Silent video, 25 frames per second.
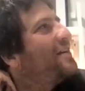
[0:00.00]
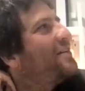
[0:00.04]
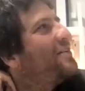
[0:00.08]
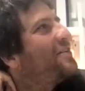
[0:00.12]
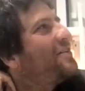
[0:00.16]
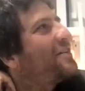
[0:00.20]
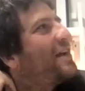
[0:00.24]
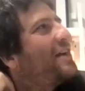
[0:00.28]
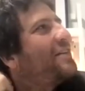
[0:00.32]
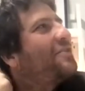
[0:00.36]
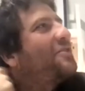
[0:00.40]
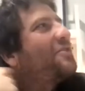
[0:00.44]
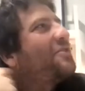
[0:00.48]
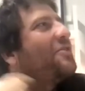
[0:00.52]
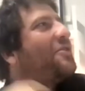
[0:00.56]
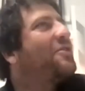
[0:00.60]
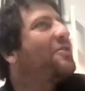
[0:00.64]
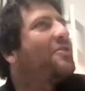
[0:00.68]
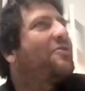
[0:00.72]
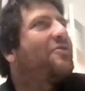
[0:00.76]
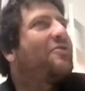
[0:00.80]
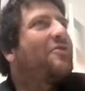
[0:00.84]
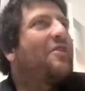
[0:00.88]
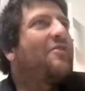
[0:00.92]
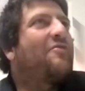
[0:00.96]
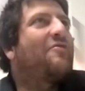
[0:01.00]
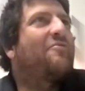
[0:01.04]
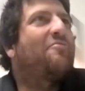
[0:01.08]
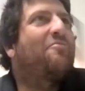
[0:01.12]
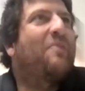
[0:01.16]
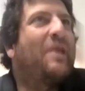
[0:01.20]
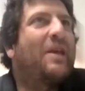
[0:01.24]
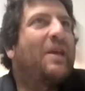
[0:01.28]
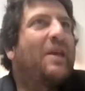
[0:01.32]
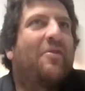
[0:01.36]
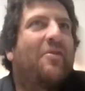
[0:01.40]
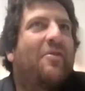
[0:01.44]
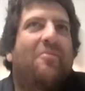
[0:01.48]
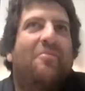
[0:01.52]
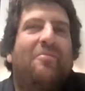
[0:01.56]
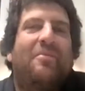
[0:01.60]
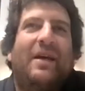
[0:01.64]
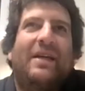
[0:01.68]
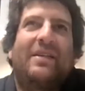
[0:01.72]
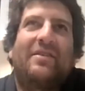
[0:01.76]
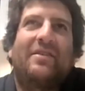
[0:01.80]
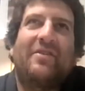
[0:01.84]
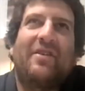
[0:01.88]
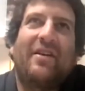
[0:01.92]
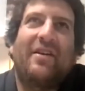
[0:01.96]
Look, I don't know if it's big or
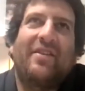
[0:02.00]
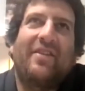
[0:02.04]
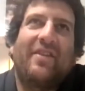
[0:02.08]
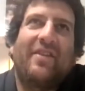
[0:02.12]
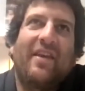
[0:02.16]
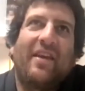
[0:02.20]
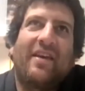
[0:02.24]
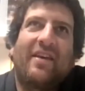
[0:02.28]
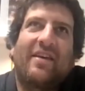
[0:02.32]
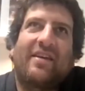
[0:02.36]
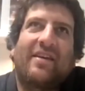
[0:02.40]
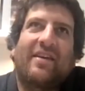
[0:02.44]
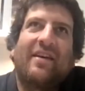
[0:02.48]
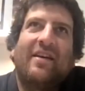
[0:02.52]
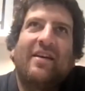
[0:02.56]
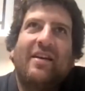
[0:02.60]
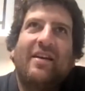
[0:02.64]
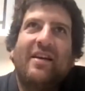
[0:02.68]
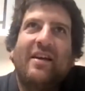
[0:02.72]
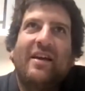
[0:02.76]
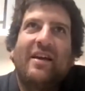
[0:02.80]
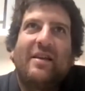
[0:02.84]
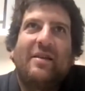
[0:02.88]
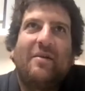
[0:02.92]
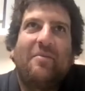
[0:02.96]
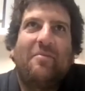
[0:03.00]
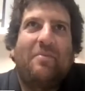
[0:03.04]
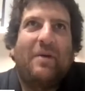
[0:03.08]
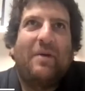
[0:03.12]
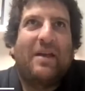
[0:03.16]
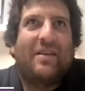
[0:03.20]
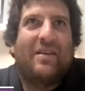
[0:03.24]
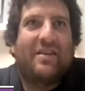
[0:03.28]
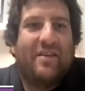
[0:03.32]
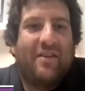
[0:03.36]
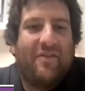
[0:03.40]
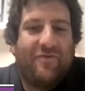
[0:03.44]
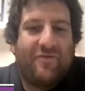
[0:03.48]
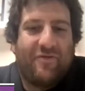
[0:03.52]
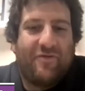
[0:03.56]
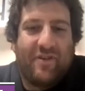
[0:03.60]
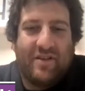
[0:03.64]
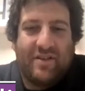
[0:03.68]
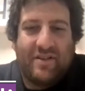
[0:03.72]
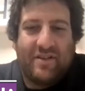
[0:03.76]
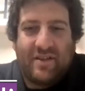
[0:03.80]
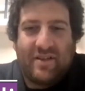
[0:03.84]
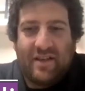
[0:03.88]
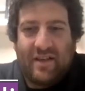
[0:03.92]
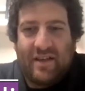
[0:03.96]
better. I think the big
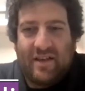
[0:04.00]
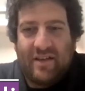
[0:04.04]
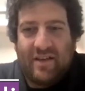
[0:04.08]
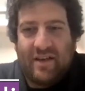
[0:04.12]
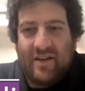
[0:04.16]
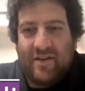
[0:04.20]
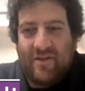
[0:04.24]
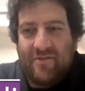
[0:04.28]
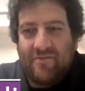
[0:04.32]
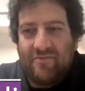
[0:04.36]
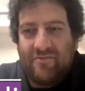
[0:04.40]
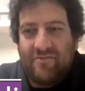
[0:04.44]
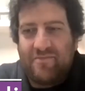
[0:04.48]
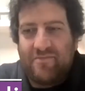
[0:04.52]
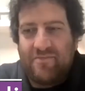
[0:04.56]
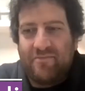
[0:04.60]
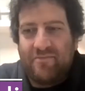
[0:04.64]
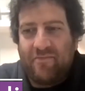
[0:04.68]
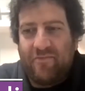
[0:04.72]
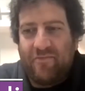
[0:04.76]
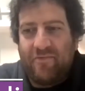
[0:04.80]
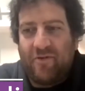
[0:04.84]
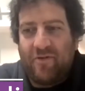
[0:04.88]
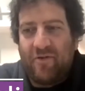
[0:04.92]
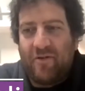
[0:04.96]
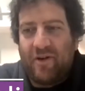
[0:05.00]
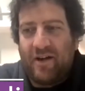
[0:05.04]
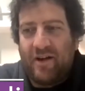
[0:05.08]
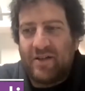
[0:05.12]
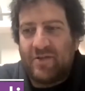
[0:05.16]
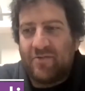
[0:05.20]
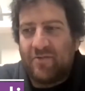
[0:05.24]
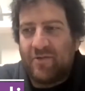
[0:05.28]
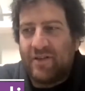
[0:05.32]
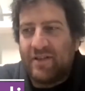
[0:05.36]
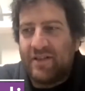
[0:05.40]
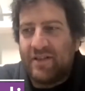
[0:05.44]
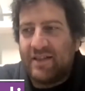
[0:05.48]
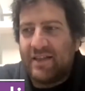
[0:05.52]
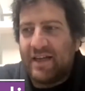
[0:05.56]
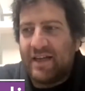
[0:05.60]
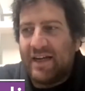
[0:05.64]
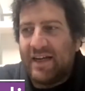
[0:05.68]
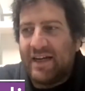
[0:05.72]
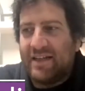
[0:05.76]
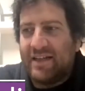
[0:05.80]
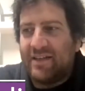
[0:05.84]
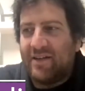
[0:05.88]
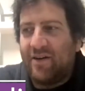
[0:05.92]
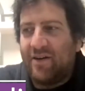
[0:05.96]
difference, you know, for us was
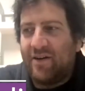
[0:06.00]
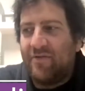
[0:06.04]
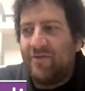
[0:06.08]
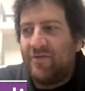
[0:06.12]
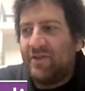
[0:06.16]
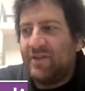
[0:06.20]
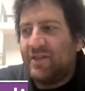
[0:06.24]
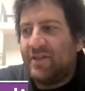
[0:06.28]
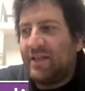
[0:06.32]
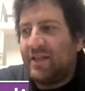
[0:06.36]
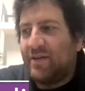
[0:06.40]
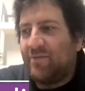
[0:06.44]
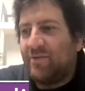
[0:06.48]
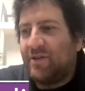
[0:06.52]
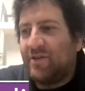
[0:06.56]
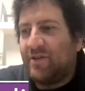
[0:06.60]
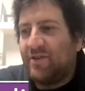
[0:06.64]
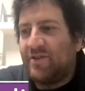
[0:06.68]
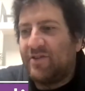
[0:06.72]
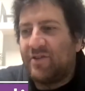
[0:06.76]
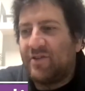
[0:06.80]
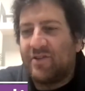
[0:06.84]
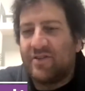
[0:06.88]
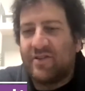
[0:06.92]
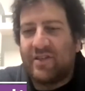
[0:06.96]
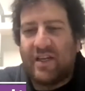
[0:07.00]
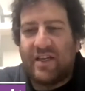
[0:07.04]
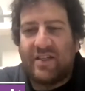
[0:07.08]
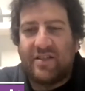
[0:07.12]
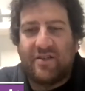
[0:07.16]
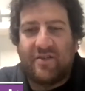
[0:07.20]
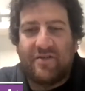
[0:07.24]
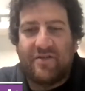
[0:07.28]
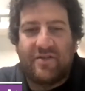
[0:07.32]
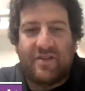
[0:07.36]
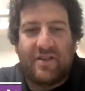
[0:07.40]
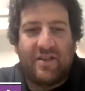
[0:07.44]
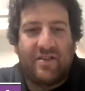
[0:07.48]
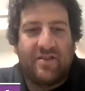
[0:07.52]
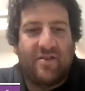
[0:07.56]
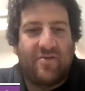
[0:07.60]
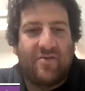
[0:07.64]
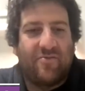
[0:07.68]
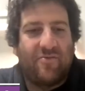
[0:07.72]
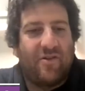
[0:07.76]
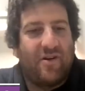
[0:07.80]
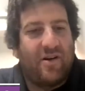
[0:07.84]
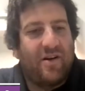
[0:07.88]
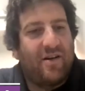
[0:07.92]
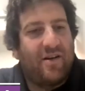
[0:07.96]
that obviously with the success of season
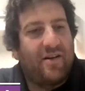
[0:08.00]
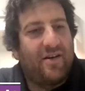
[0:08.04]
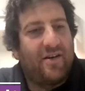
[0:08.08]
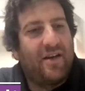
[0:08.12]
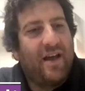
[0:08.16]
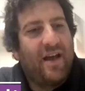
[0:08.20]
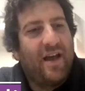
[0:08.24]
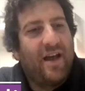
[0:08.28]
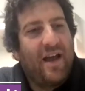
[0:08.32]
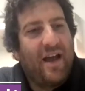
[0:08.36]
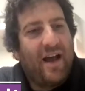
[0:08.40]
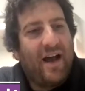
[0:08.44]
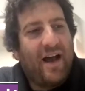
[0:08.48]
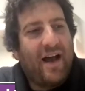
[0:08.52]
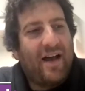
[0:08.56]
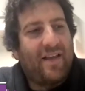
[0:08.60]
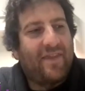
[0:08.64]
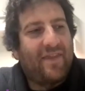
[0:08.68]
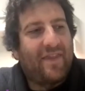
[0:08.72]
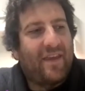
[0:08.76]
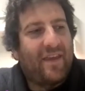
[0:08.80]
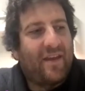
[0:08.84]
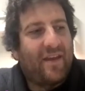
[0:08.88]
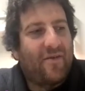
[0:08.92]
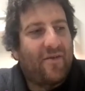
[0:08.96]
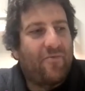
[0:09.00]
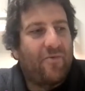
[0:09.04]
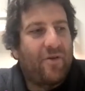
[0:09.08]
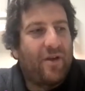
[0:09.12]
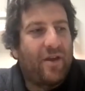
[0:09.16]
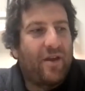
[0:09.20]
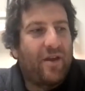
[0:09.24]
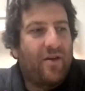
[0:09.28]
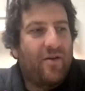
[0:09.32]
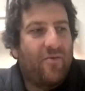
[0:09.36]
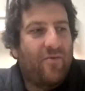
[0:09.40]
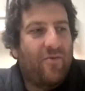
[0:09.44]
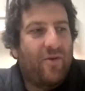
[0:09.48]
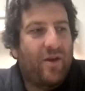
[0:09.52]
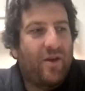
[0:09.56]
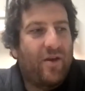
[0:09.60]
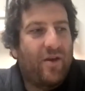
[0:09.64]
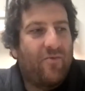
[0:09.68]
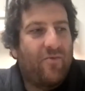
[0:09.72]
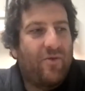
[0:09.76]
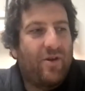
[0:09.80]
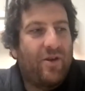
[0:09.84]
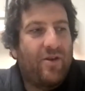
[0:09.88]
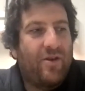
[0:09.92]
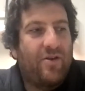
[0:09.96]
one, I think we we
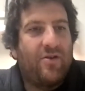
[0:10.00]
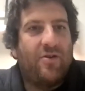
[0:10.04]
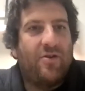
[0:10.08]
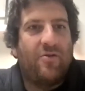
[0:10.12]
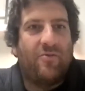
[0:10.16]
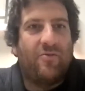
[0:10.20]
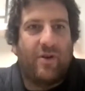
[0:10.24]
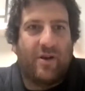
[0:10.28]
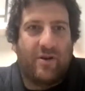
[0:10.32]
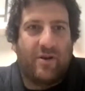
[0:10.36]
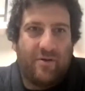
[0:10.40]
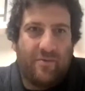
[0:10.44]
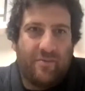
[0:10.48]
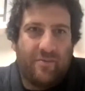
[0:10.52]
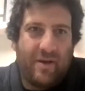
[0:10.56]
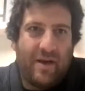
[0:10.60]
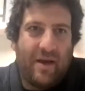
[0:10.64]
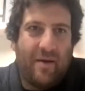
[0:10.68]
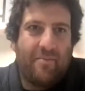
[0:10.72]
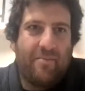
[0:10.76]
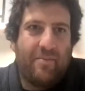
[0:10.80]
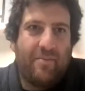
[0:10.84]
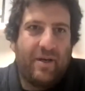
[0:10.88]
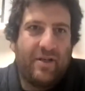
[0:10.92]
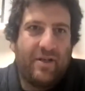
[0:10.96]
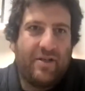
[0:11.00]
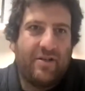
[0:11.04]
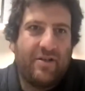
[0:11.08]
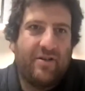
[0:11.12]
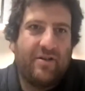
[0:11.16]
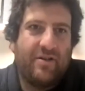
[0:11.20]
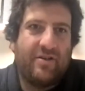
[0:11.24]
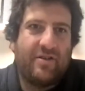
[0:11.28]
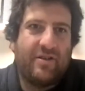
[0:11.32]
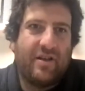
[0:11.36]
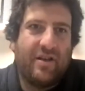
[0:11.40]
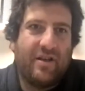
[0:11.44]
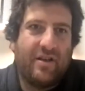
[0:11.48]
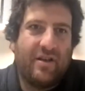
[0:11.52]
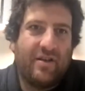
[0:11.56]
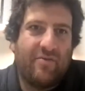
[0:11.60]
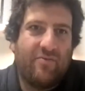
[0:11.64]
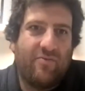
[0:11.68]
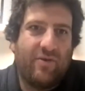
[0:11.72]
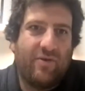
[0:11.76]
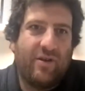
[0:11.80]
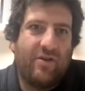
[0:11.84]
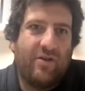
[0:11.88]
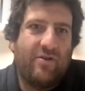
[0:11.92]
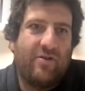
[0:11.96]
we knew we could be ambitious and
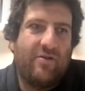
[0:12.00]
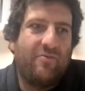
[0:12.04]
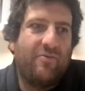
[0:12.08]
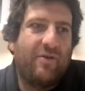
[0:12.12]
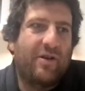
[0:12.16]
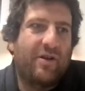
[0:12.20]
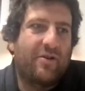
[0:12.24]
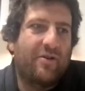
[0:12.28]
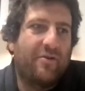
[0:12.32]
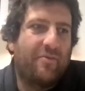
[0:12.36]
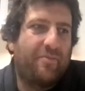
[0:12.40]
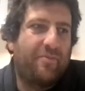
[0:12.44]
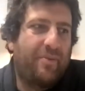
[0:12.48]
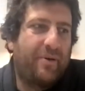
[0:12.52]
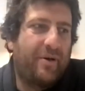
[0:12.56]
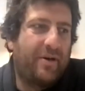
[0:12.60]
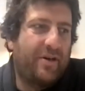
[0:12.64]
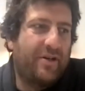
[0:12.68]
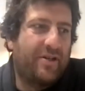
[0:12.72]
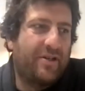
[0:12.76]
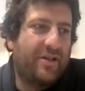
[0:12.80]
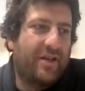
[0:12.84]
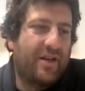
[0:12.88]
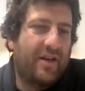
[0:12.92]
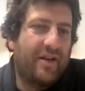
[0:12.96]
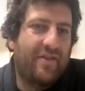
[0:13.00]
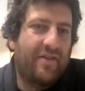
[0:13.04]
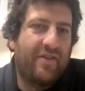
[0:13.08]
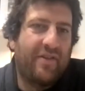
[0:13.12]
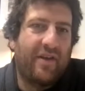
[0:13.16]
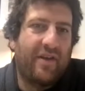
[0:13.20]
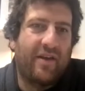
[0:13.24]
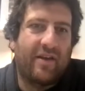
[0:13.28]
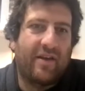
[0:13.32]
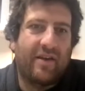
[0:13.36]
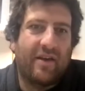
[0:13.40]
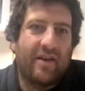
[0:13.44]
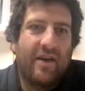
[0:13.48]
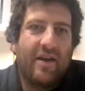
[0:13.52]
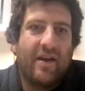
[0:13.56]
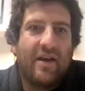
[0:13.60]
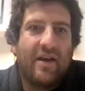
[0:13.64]
we knew we could push. And I think